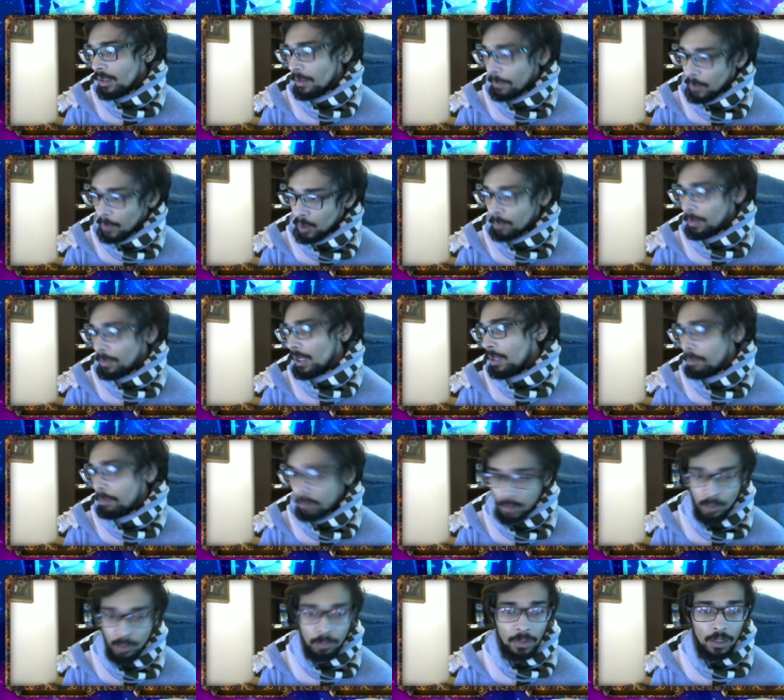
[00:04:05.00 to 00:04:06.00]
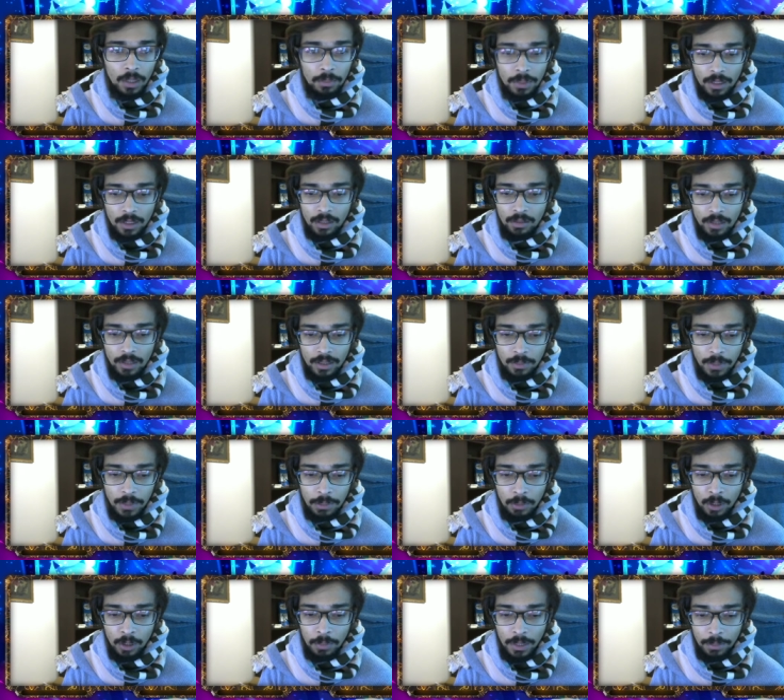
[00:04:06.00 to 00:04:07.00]
pop up, pop up. Where's my
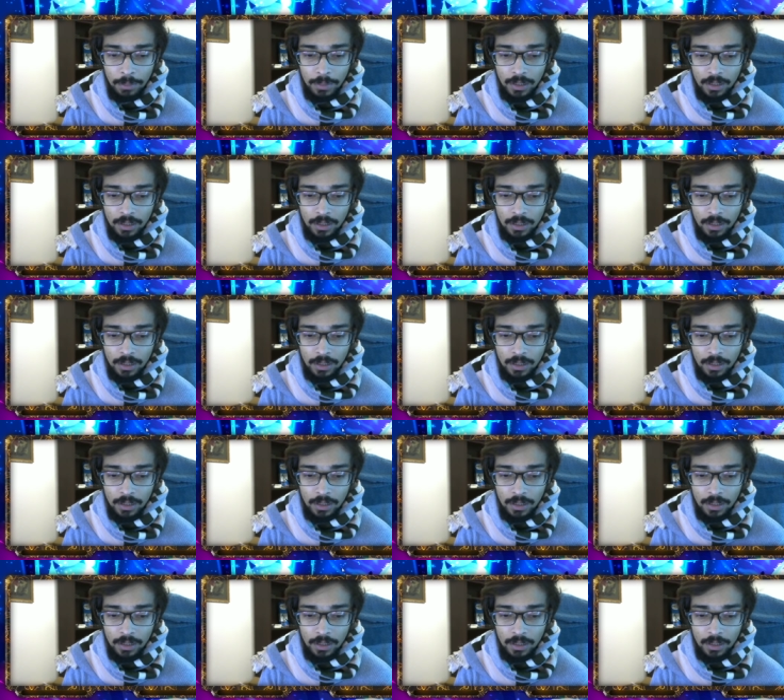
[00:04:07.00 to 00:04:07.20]
pop up?